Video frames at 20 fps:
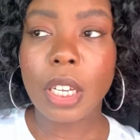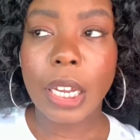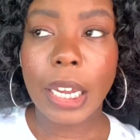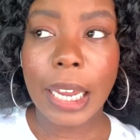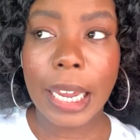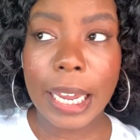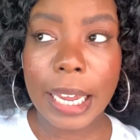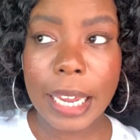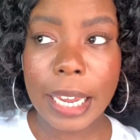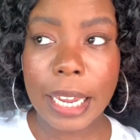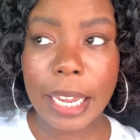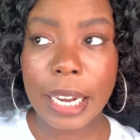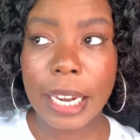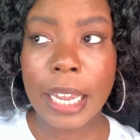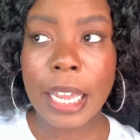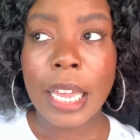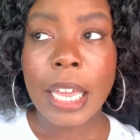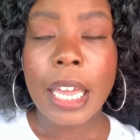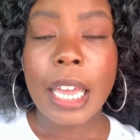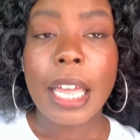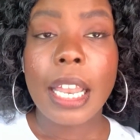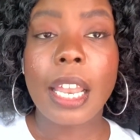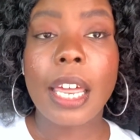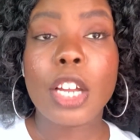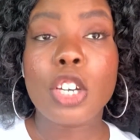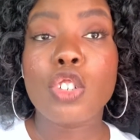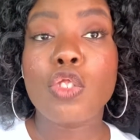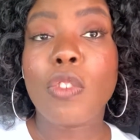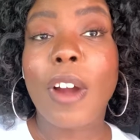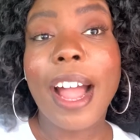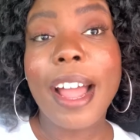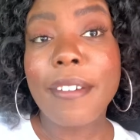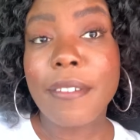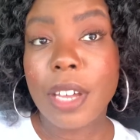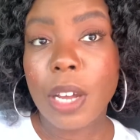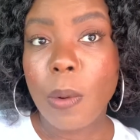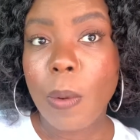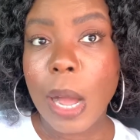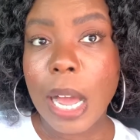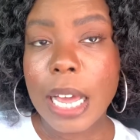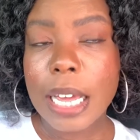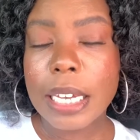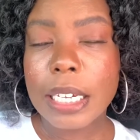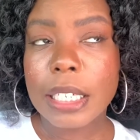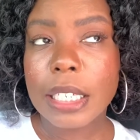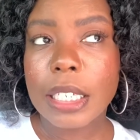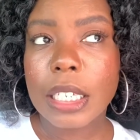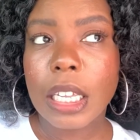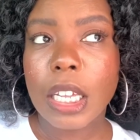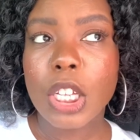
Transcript: and, like, driving wise.